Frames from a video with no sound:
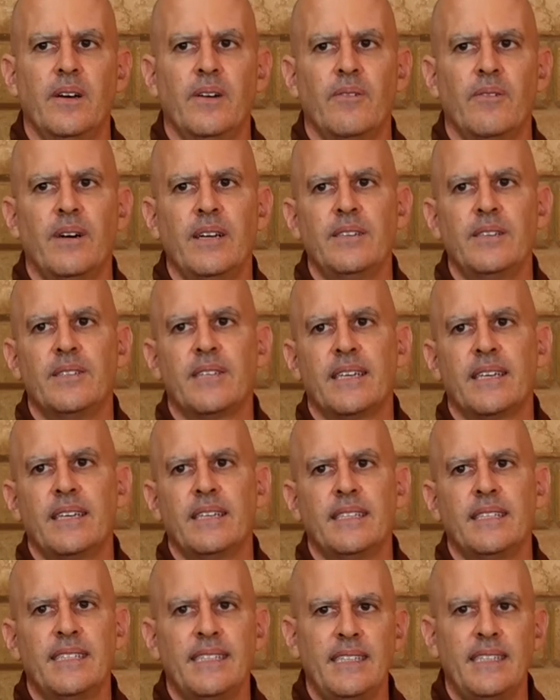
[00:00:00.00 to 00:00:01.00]
One
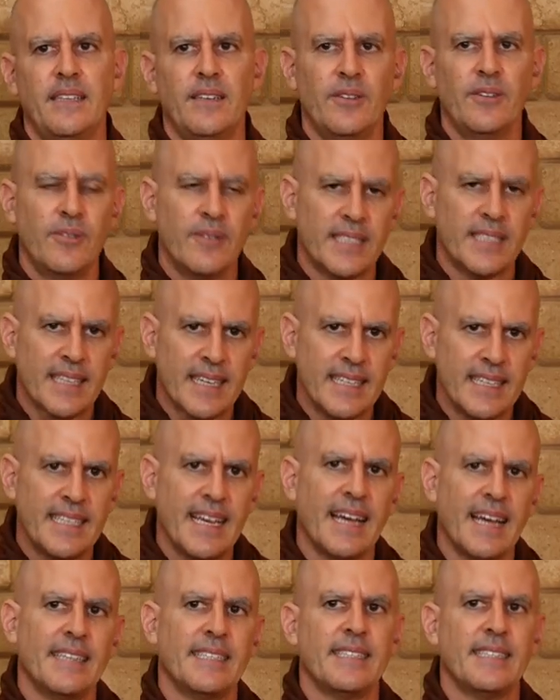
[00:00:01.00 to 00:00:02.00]
who is
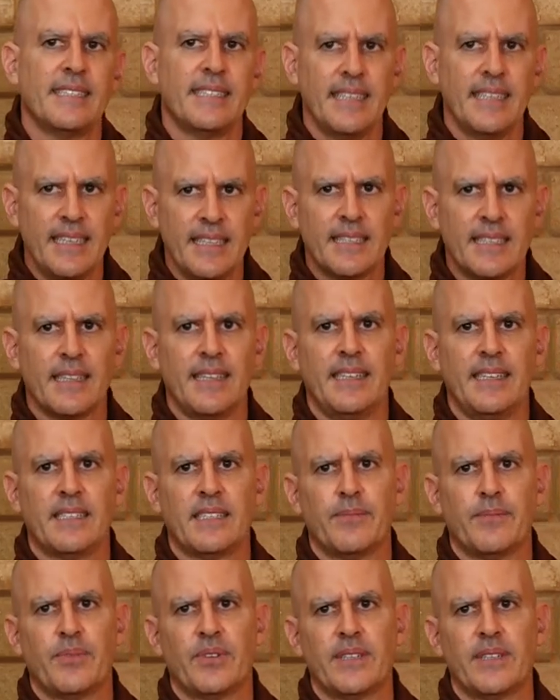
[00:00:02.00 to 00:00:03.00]
content is easily
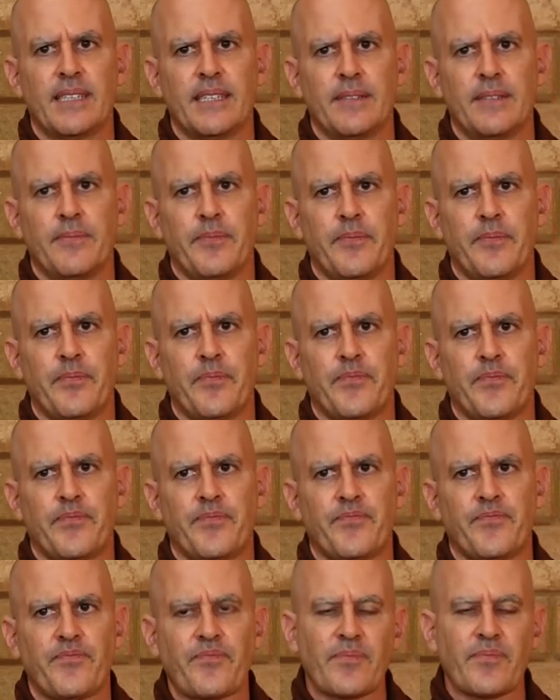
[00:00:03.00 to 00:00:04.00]
supported.
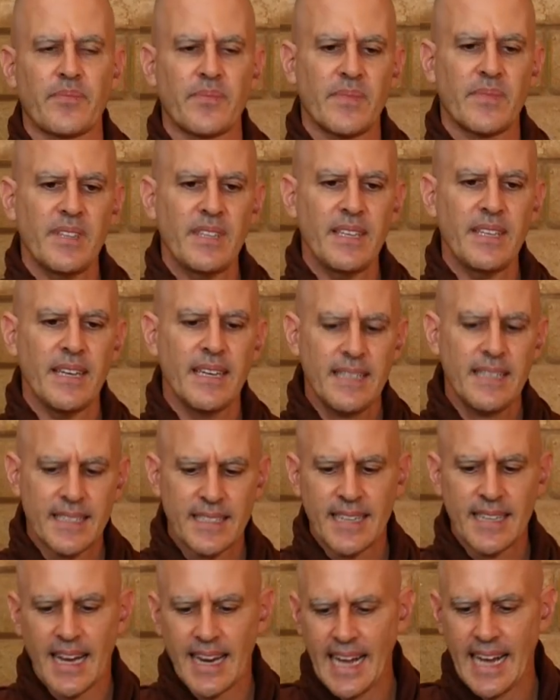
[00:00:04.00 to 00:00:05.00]
He
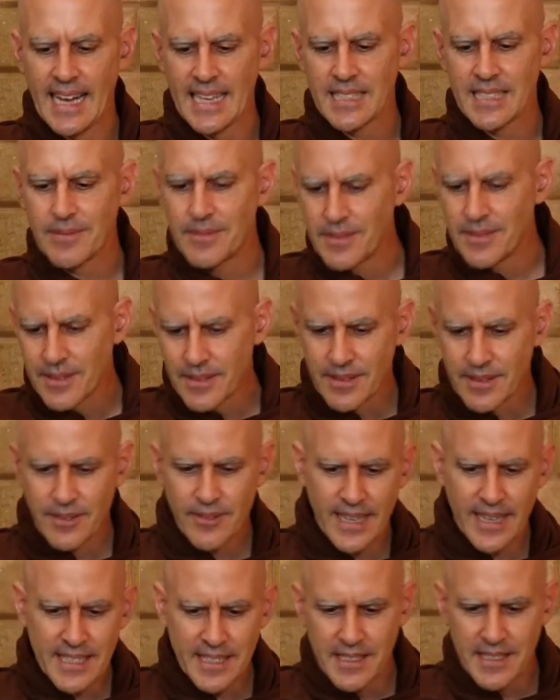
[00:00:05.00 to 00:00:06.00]
does not ask
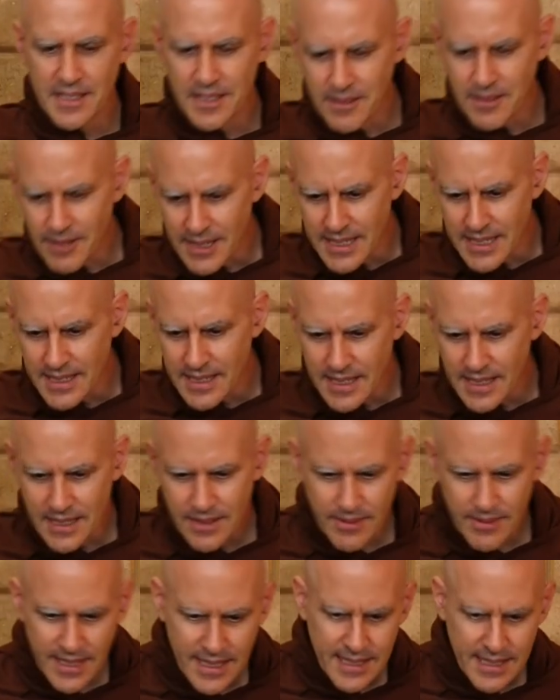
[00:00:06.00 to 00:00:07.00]
questions, what is
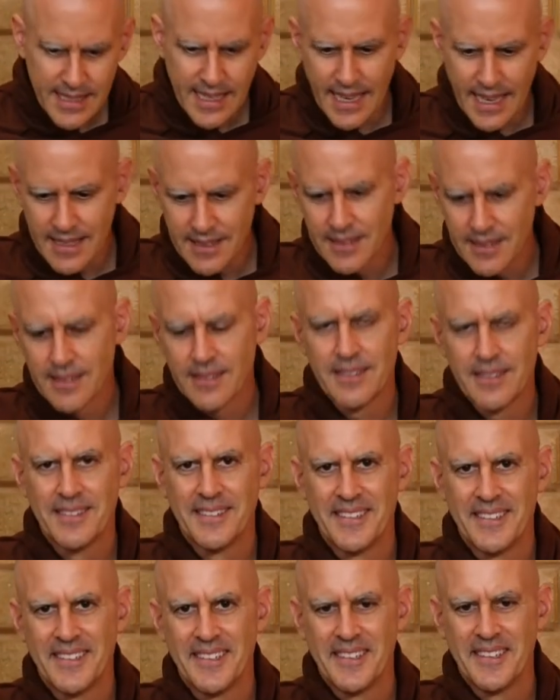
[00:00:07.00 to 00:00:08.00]
this, what is that?
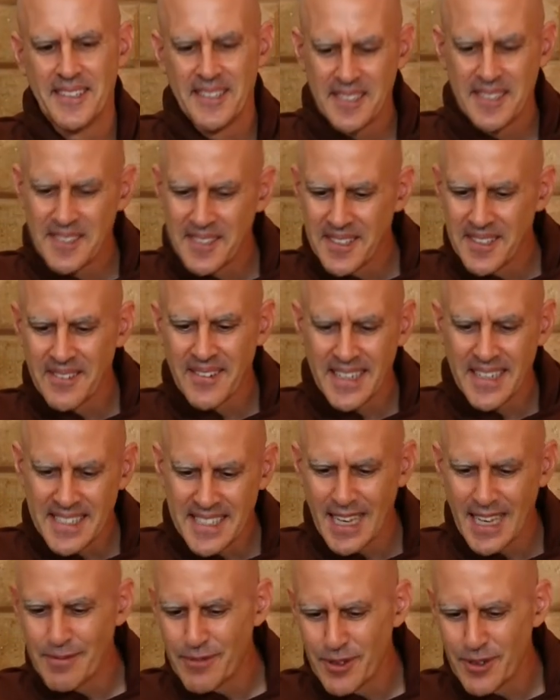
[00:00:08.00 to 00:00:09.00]
Is this the right
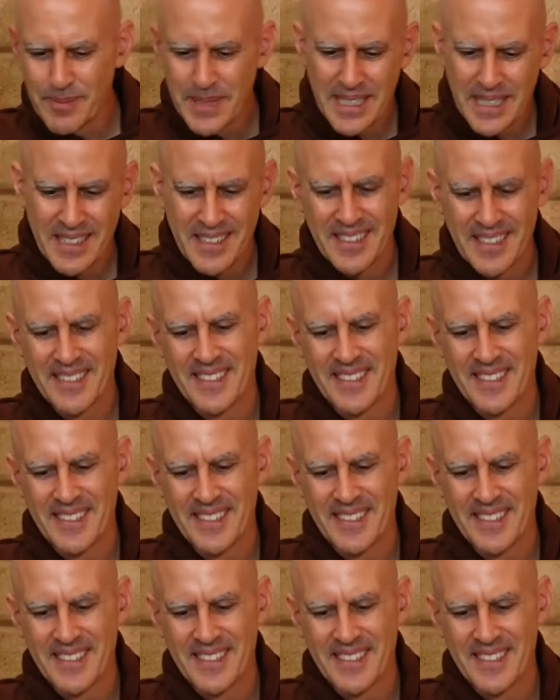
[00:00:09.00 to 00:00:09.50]
type for me?